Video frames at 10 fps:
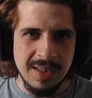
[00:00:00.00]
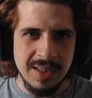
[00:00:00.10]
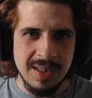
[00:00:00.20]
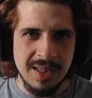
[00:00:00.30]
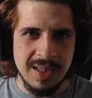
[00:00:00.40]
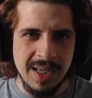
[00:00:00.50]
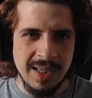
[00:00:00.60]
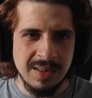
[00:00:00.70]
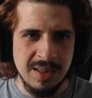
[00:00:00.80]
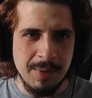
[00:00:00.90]
Uh,
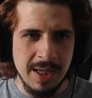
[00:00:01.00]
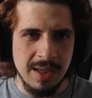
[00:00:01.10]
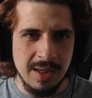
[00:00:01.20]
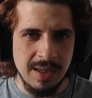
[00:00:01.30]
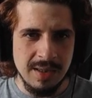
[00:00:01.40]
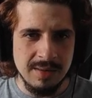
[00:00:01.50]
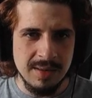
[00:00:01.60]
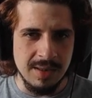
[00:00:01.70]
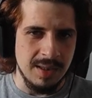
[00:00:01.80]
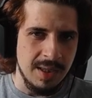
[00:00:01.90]
handyman.
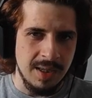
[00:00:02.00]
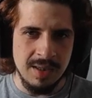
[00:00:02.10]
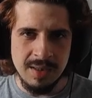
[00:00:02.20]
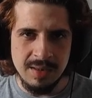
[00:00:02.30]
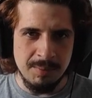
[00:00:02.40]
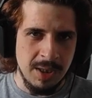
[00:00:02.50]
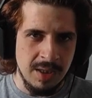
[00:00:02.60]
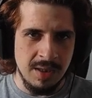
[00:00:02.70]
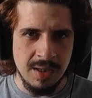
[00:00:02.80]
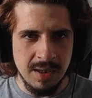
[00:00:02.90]
Uh,
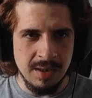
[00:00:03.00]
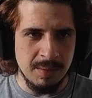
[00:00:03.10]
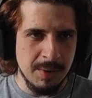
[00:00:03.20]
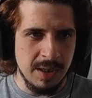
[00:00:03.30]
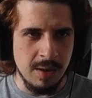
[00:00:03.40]
handyman. Handyman.